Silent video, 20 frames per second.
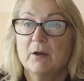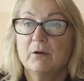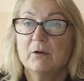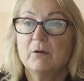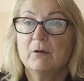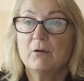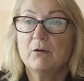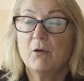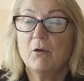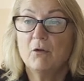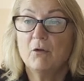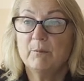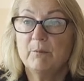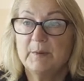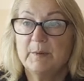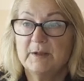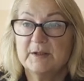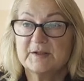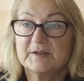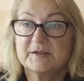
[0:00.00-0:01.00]

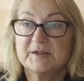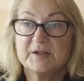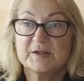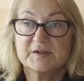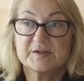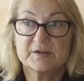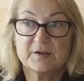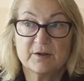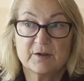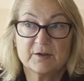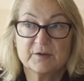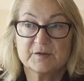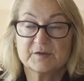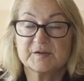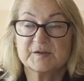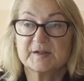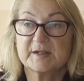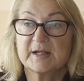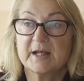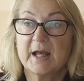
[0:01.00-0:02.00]
Complex
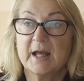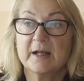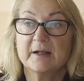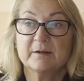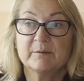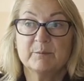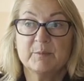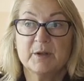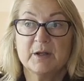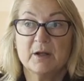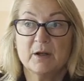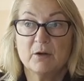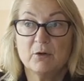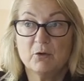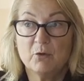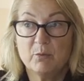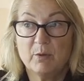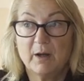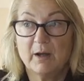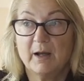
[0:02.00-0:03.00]
designs can be
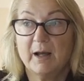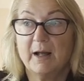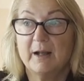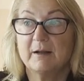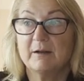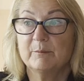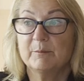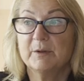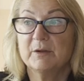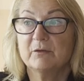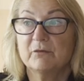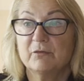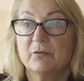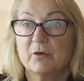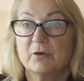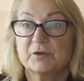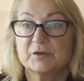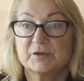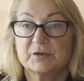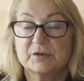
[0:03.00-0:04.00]
overwhelming
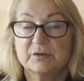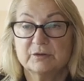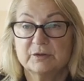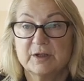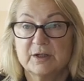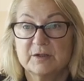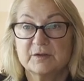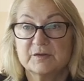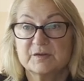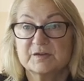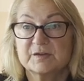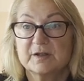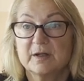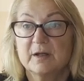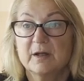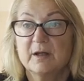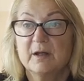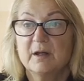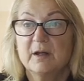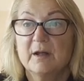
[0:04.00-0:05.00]
for students,
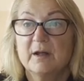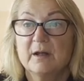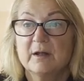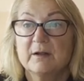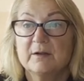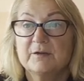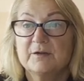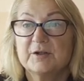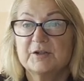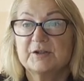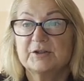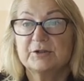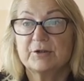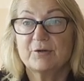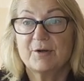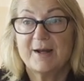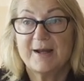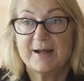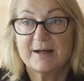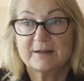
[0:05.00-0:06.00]

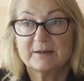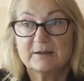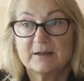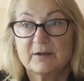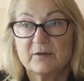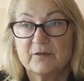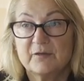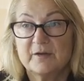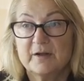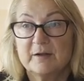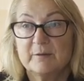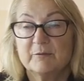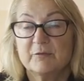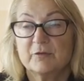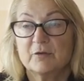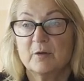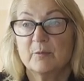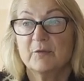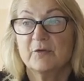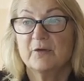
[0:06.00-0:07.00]
distracting them
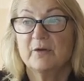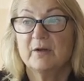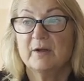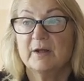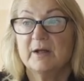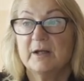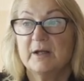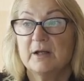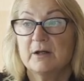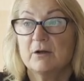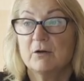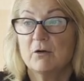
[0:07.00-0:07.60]
from the learning